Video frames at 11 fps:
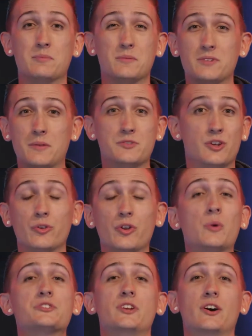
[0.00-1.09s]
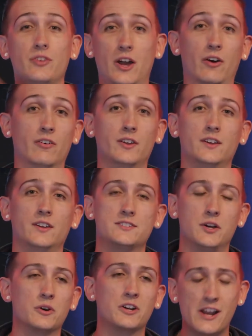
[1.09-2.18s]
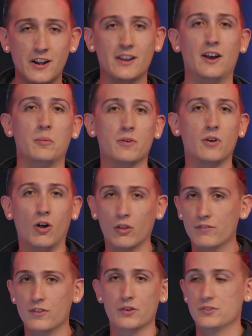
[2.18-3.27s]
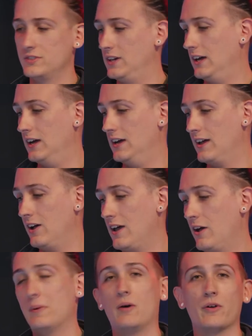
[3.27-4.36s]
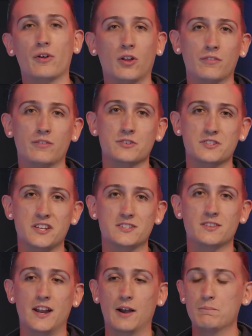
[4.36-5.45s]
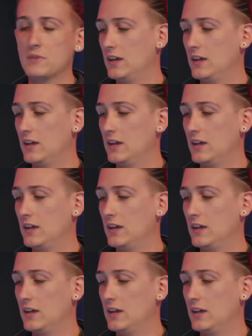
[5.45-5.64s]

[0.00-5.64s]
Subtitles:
Sometimes you don't know what you don't know. So we're here to help all of those, help out with all of those needs there.